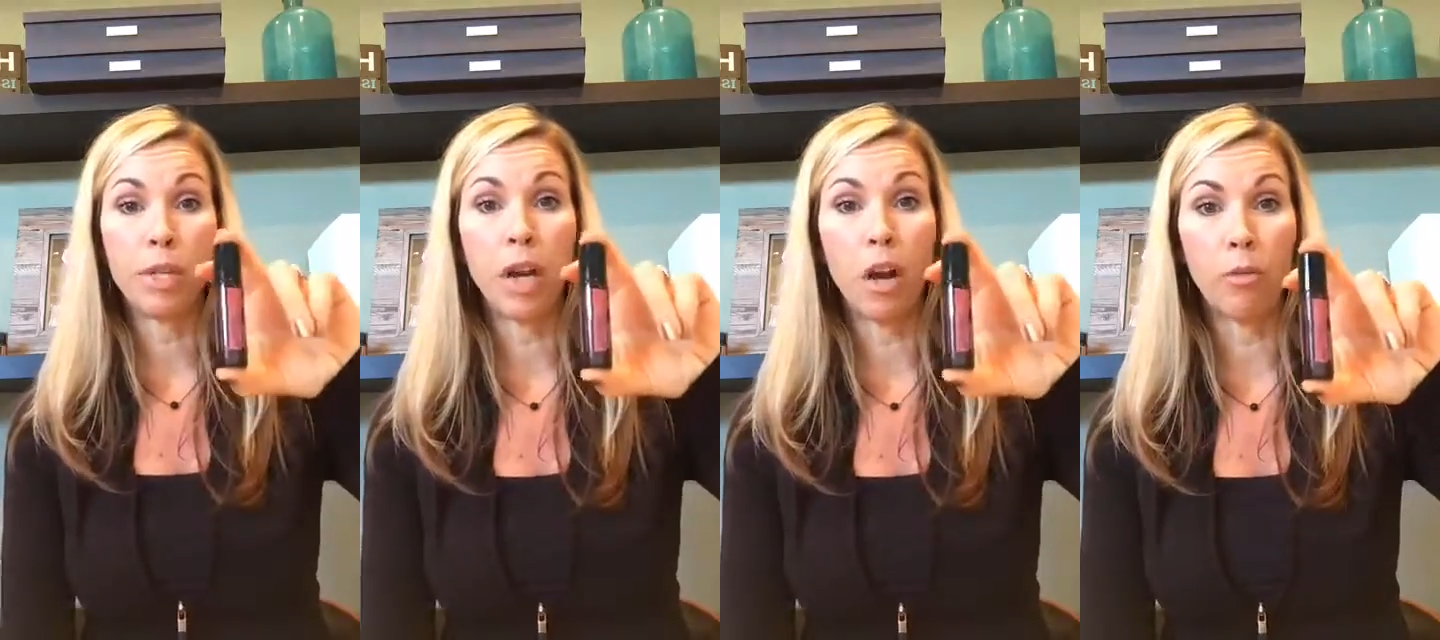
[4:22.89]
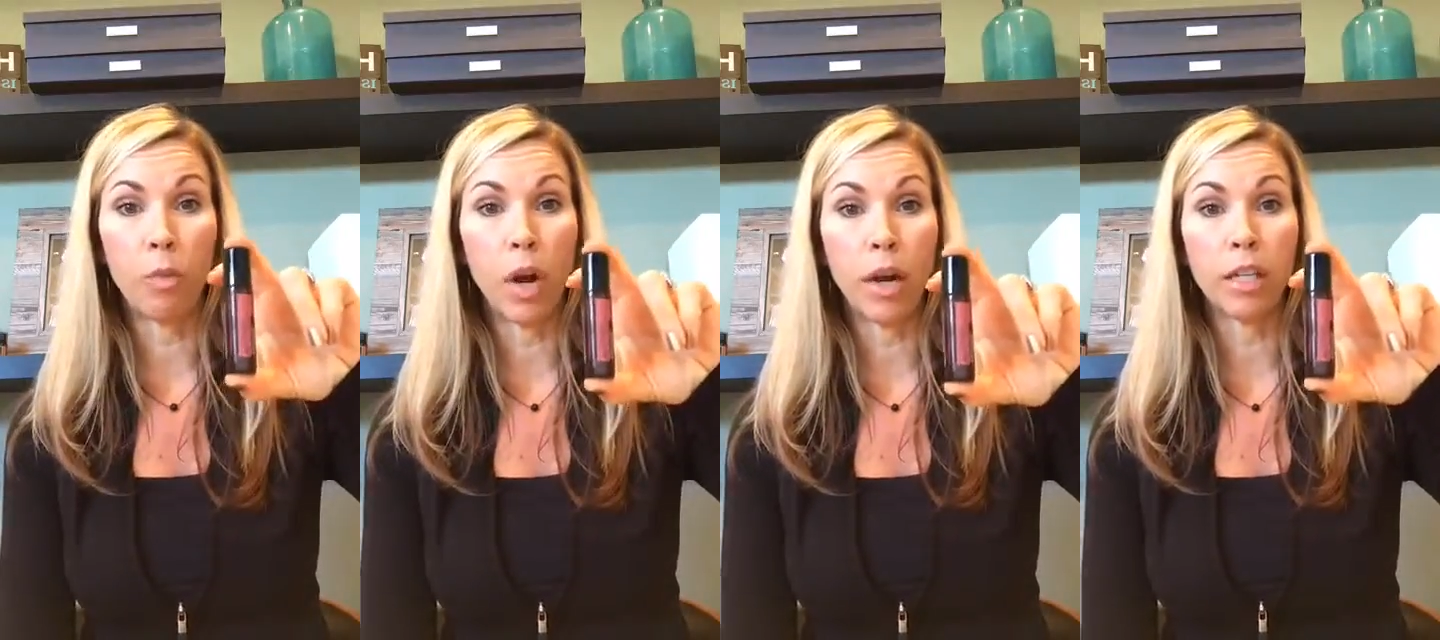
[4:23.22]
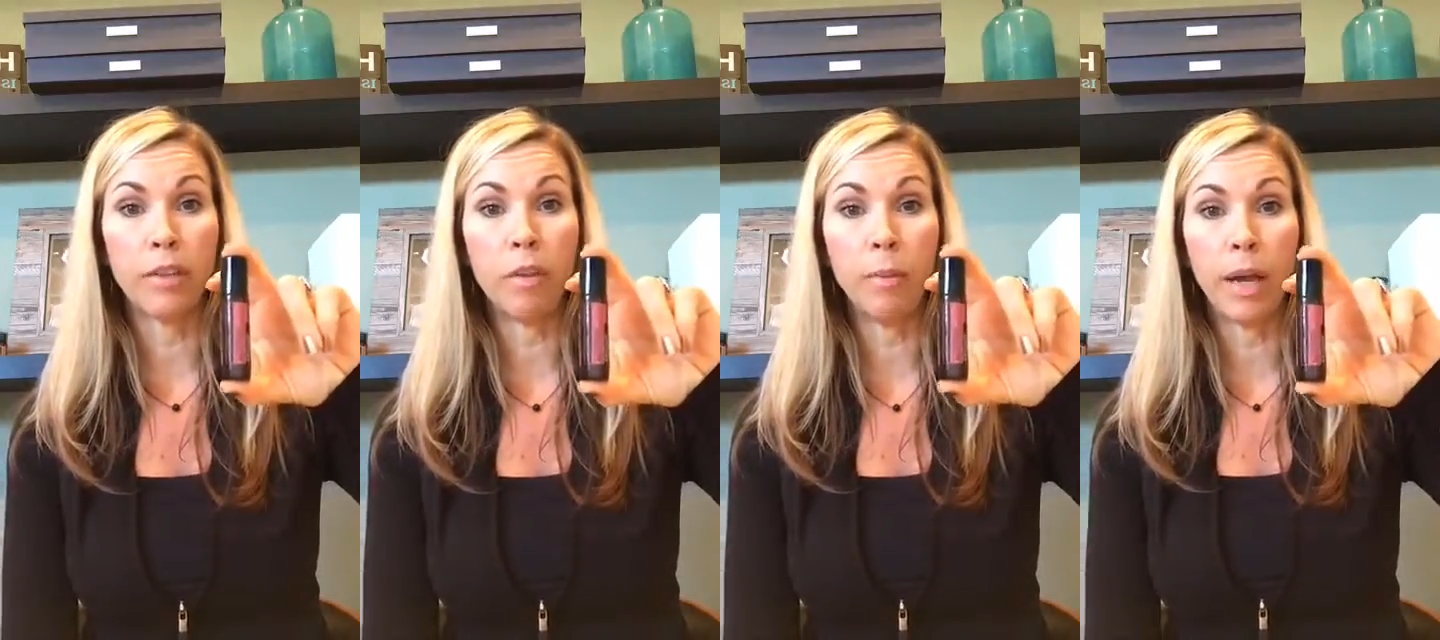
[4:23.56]
off product
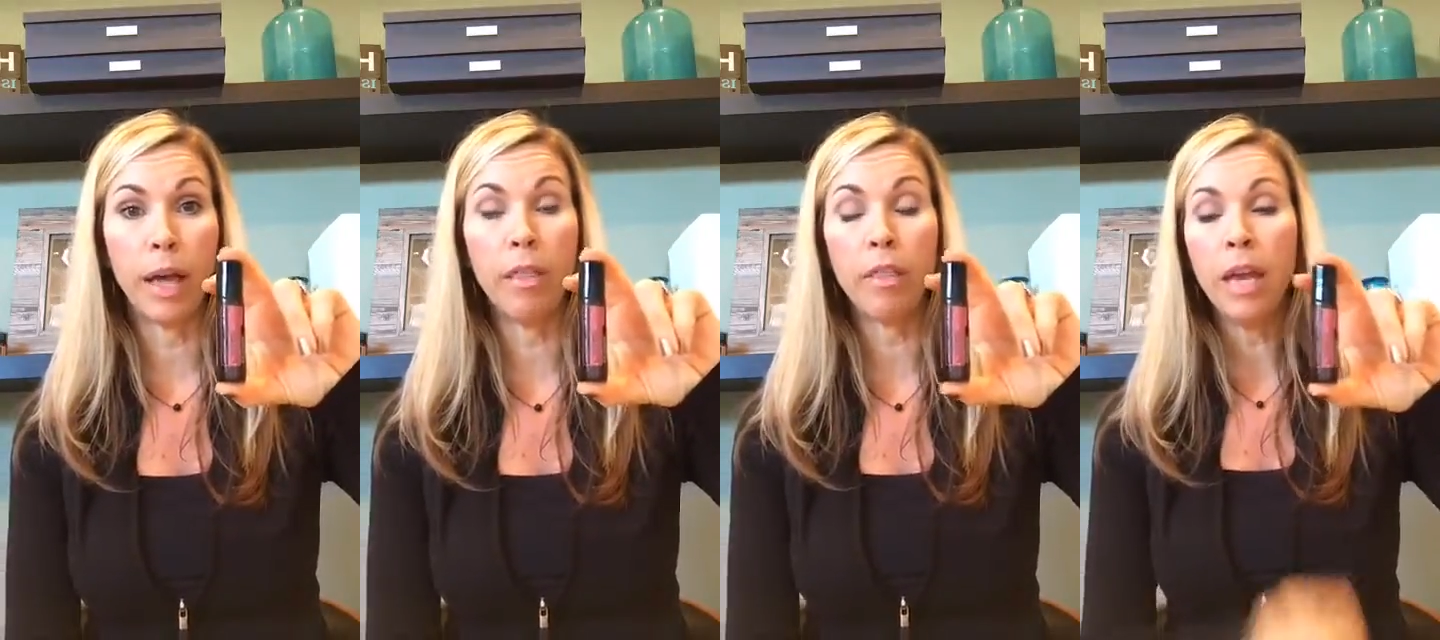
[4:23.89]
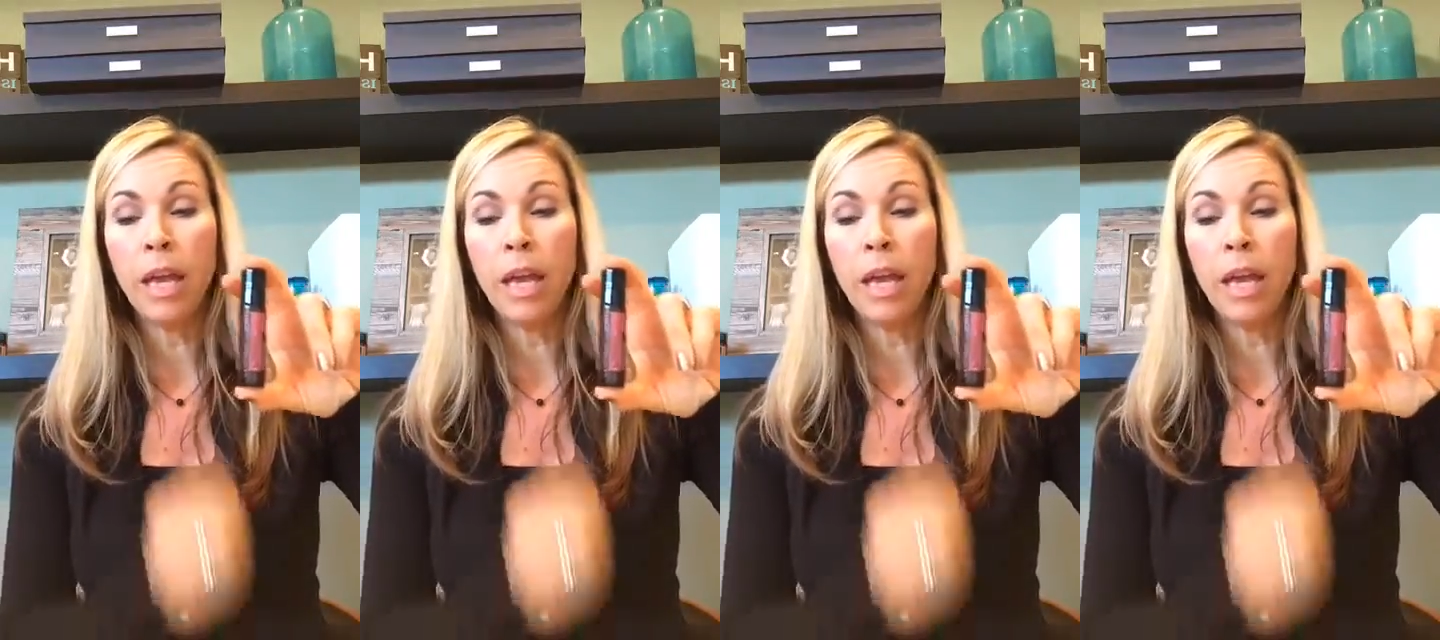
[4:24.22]
of the month.